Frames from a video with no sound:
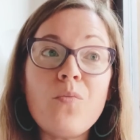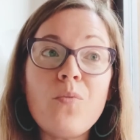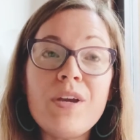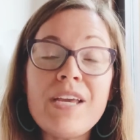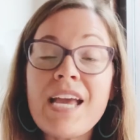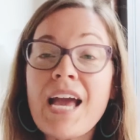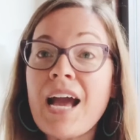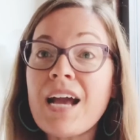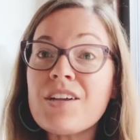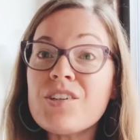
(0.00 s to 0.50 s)

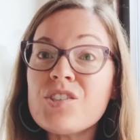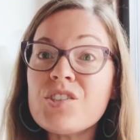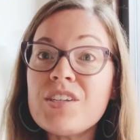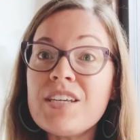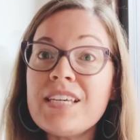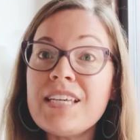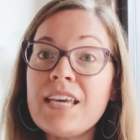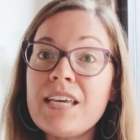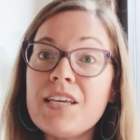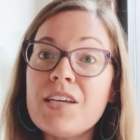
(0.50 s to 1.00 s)
we actually
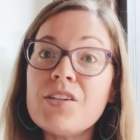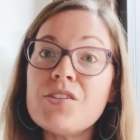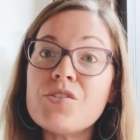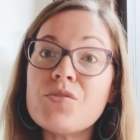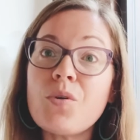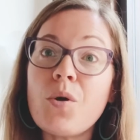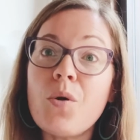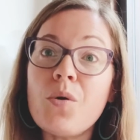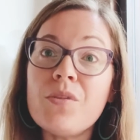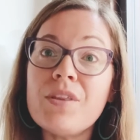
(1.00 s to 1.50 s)
can
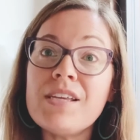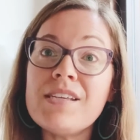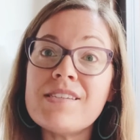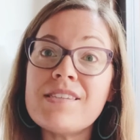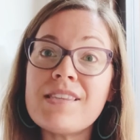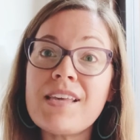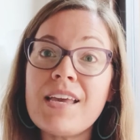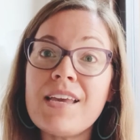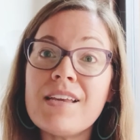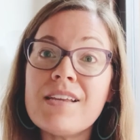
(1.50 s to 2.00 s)
control these
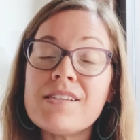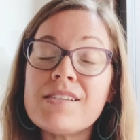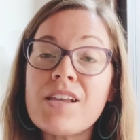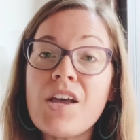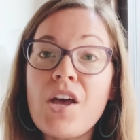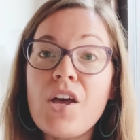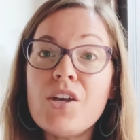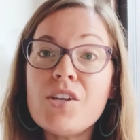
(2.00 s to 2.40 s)
things.